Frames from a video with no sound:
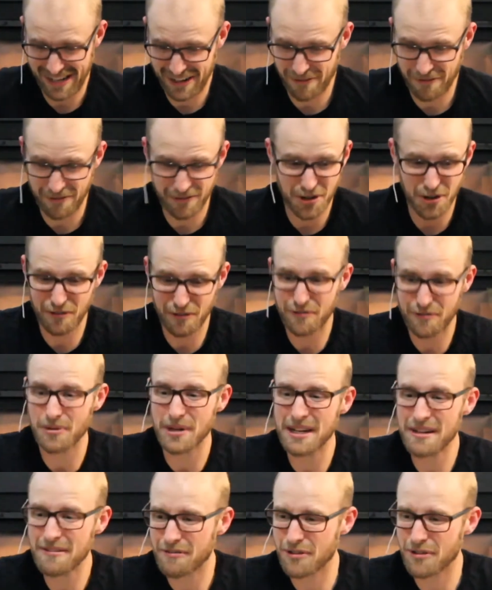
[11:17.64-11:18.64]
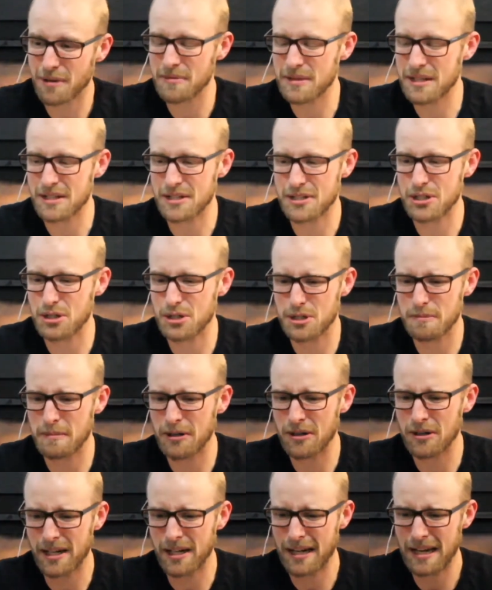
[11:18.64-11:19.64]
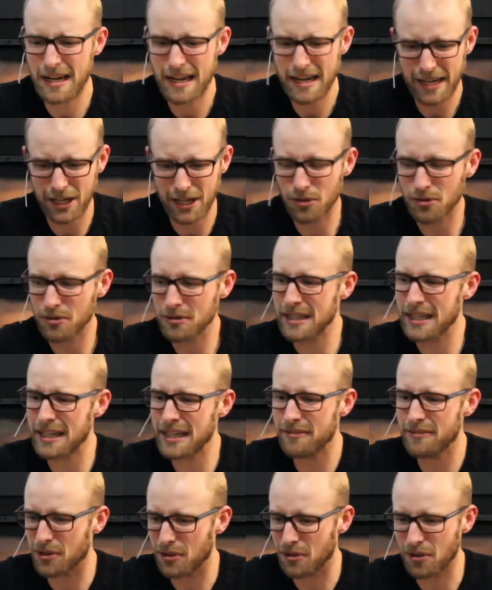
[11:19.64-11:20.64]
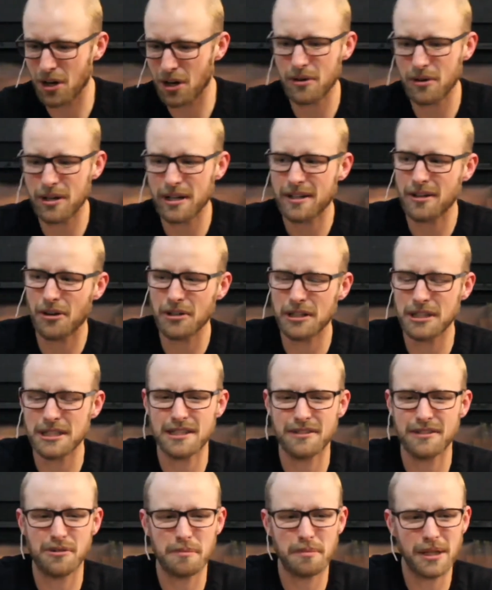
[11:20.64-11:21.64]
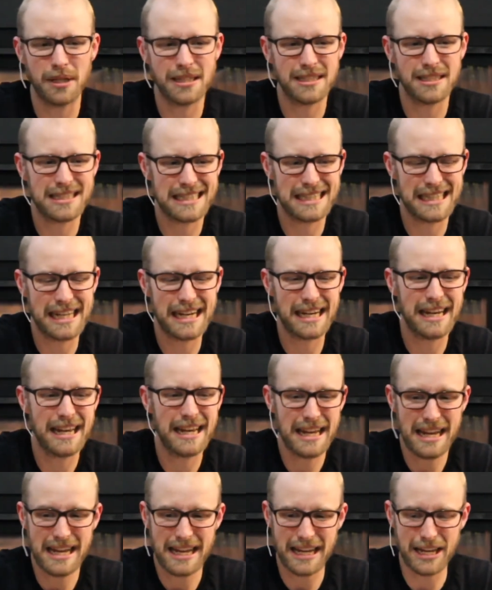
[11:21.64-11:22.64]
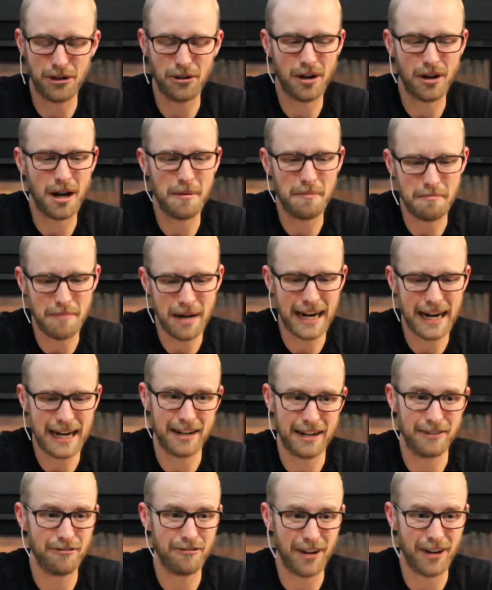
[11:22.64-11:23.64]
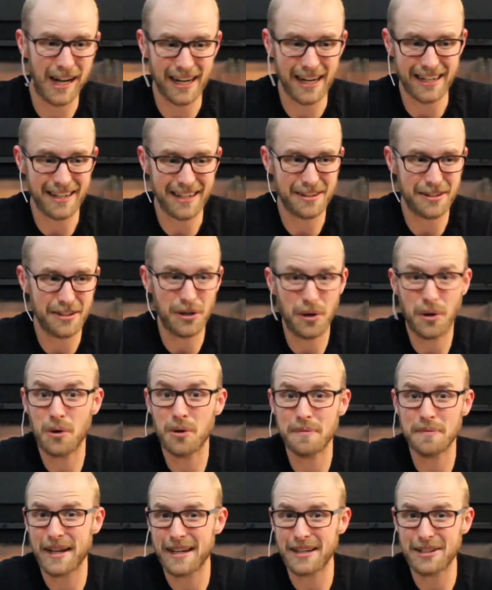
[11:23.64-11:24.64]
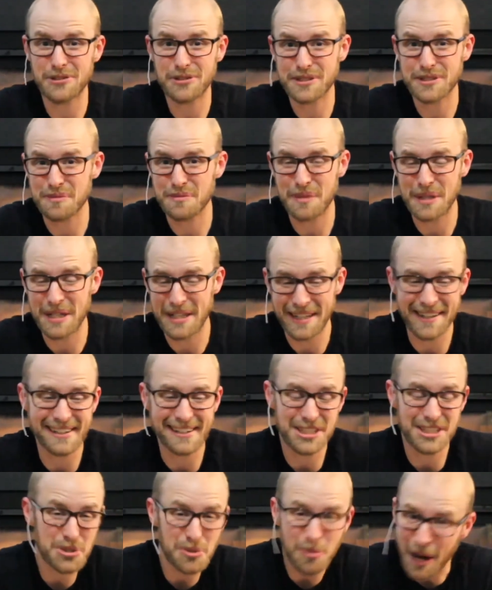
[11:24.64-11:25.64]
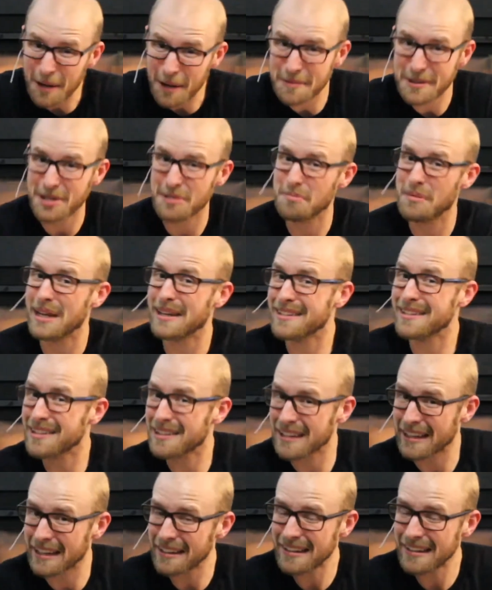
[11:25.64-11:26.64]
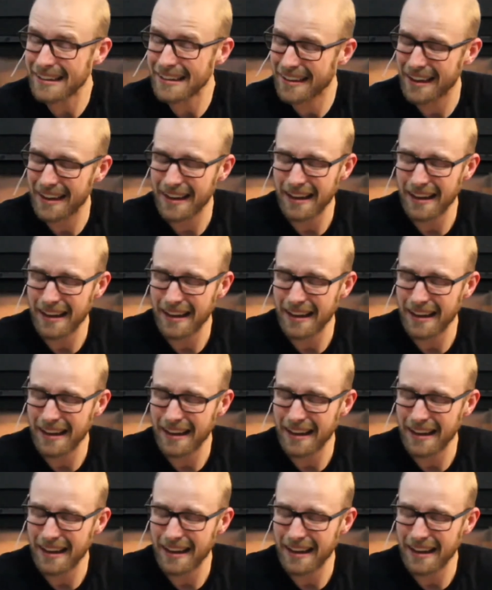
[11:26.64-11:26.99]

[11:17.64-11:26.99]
if you're freed from this spirit, it'll leave, it'll go into all these different places, and then it'll come back and find the home that it used to be in, swept and made clean.